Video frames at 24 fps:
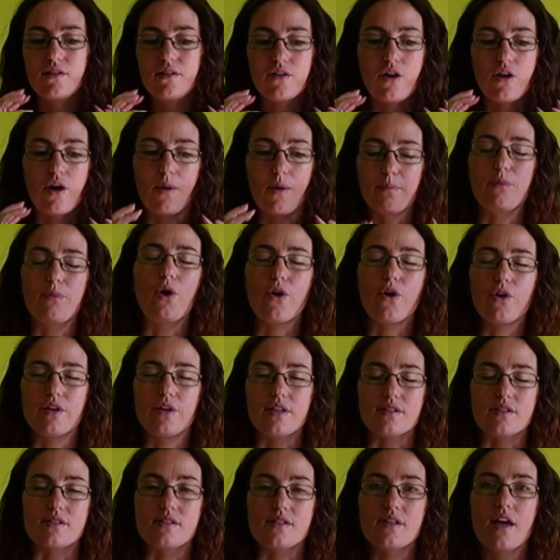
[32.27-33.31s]

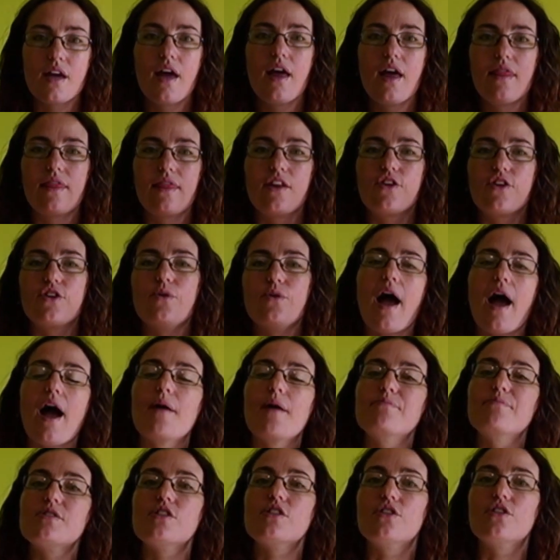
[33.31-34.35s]
components that you
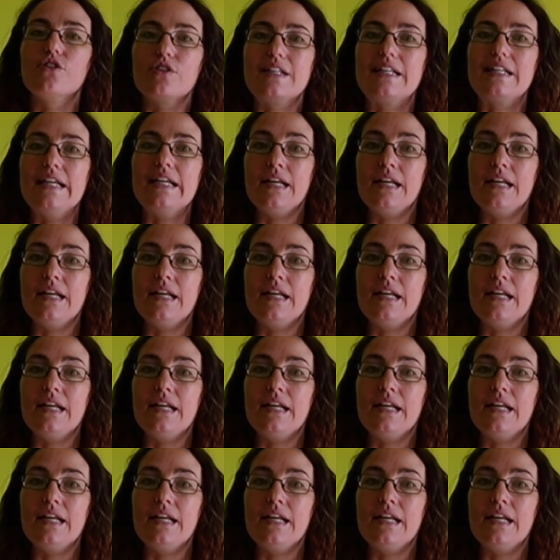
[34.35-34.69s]
absolutely